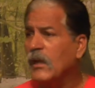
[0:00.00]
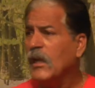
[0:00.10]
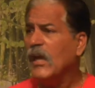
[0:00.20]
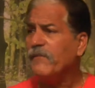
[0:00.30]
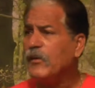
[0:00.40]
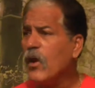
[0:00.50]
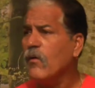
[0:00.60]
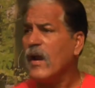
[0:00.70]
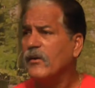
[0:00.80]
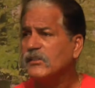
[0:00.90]
If you
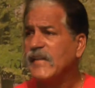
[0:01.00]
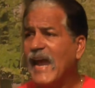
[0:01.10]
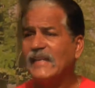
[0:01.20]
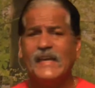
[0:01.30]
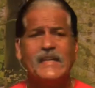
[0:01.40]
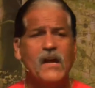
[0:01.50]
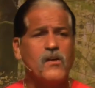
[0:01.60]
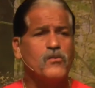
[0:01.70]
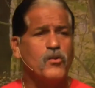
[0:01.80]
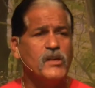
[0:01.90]
don't understand, get down
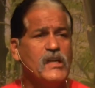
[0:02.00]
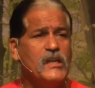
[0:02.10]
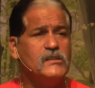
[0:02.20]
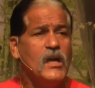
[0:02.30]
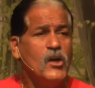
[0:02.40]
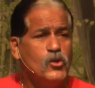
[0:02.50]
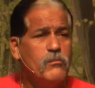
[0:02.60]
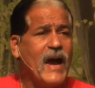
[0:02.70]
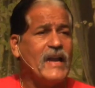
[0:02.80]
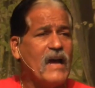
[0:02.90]
on your knees. You
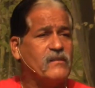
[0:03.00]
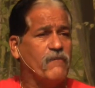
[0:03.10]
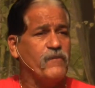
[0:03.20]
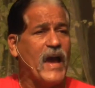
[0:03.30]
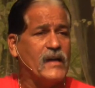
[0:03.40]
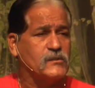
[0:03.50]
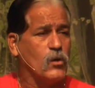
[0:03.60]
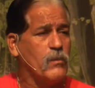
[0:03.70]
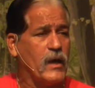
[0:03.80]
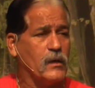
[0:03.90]
might have to fast,
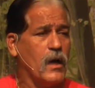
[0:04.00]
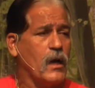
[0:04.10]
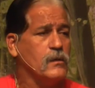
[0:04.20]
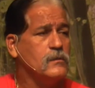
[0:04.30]
oh my God.